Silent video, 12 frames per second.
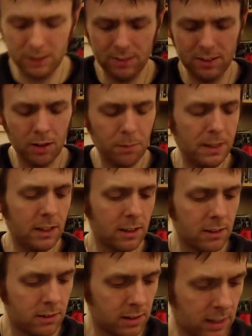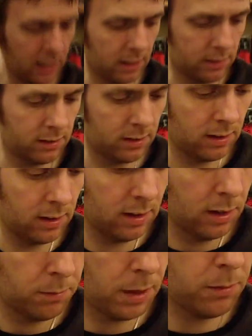and it's still, I mean, listen to the cast.
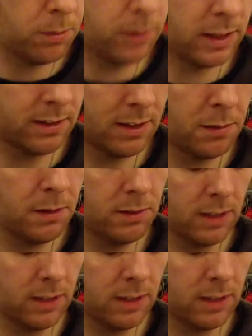Pam Grier, Samuel L.